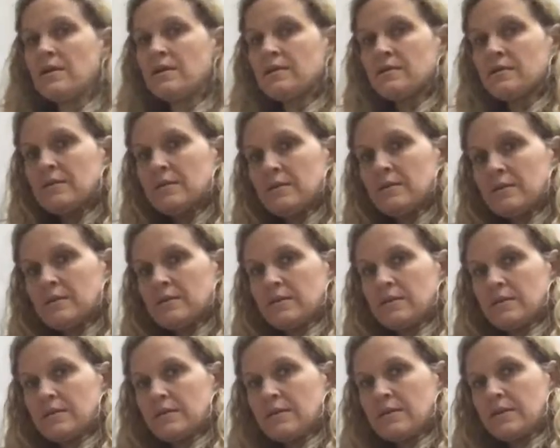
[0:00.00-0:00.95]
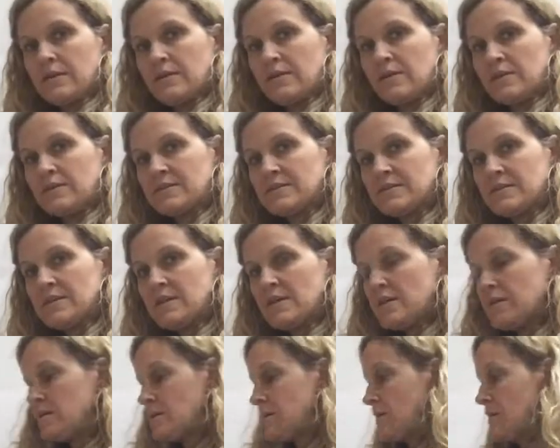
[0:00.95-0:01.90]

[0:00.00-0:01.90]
I think you can see it.